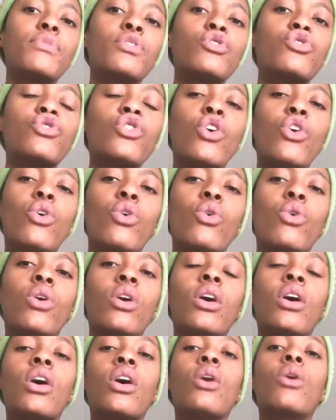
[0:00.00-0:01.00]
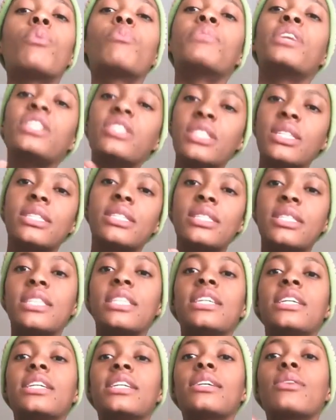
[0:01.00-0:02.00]
So me just
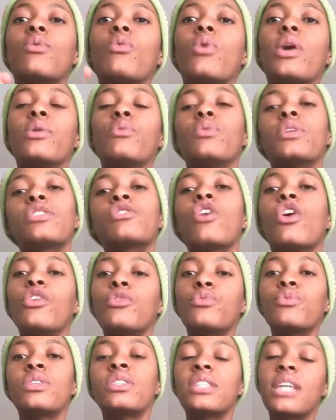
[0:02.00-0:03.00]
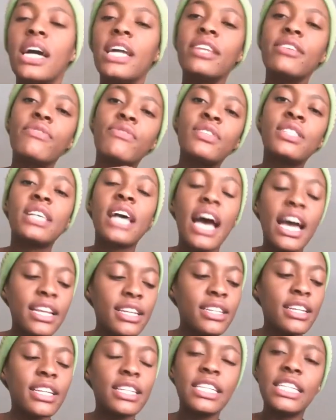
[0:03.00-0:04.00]
seeing what was on Wiz Khalifa's
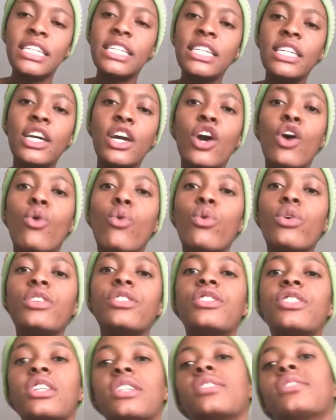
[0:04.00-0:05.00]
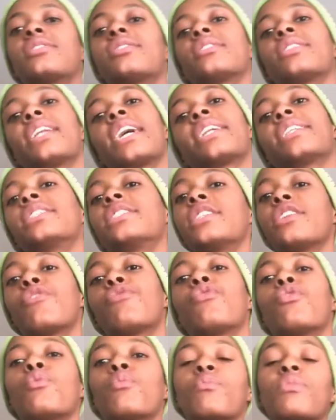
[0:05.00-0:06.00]
underneath was just an idea
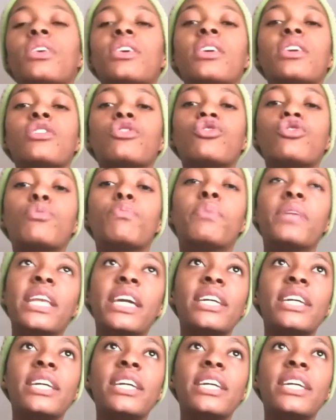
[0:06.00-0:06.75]
for me to